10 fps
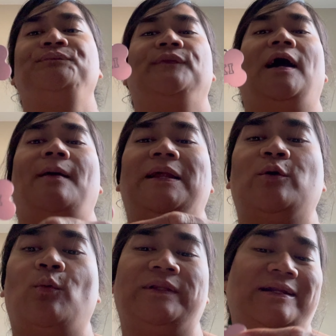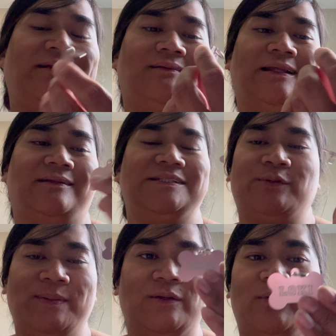um, I don't, then, I, then this would
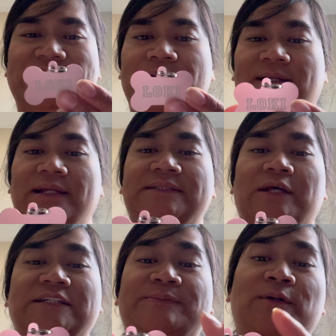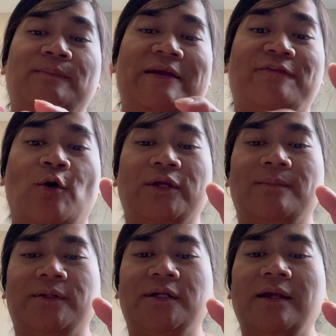have been a waste of money. So I just put my phone
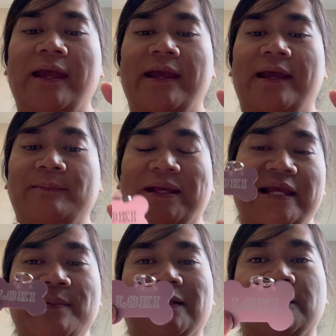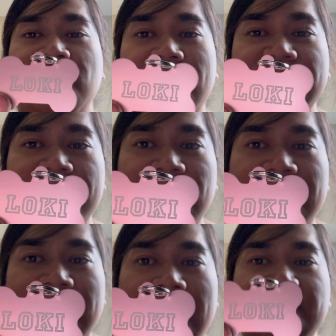number and my email address. I feel
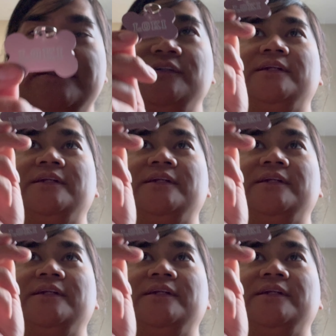like that's good